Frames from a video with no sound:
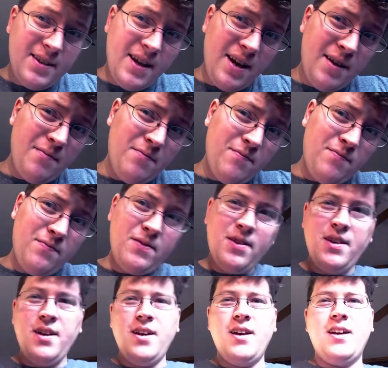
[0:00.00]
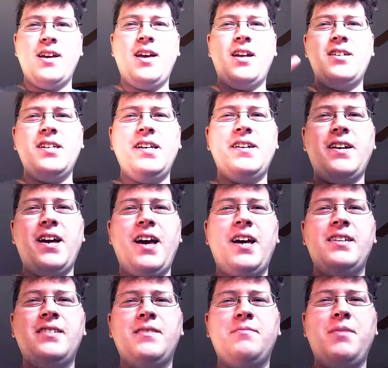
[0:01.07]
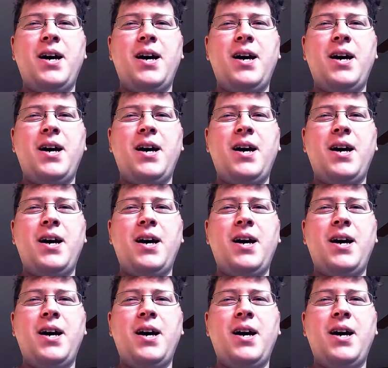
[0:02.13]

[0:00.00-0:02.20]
time. Catch you later, guys.